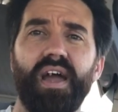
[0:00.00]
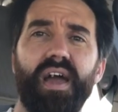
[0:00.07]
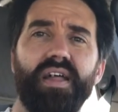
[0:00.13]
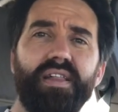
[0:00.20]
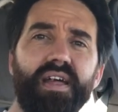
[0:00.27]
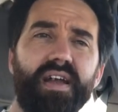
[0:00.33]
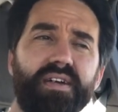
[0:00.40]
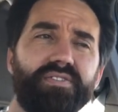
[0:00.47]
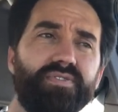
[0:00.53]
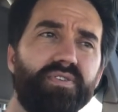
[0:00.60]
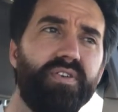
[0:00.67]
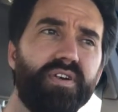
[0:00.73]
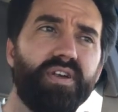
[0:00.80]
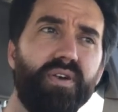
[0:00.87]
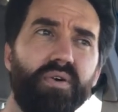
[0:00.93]
and then I
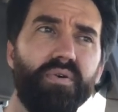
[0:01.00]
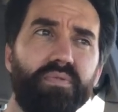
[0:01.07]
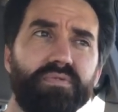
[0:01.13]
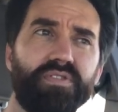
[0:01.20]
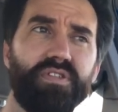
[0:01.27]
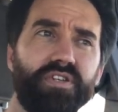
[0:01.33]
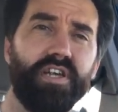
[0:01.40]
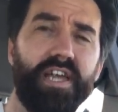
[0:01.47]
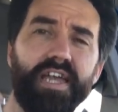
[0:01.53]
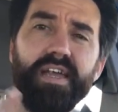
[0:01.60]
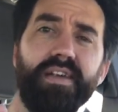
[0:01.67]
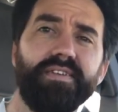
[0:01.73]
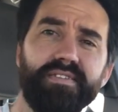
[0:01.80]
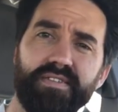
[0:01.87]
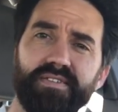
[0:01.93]
sort of go to
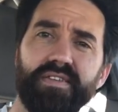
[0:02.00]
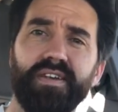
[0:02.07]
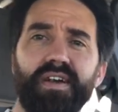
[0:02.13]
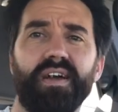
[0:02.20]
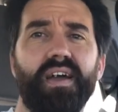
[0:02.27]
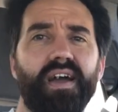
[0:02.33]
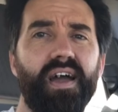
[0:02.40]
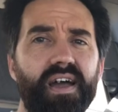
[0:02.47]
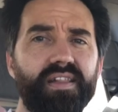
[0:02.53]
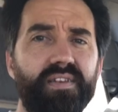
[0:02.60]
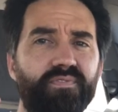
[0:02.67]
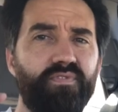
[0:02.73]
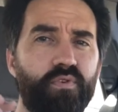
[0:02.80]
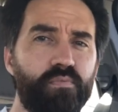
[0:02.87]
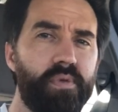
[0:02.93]
inks, and
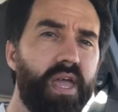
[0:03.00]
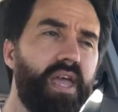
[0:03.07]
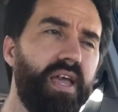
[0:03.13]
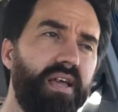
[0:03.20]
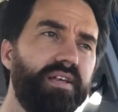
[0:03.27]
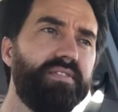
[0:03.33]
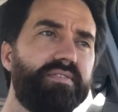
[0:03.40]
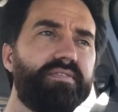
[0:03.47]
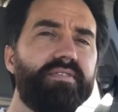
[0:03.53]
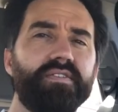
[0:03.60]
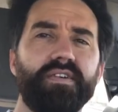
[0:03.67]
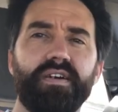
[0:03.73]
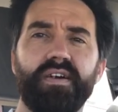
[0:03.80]
then from inks,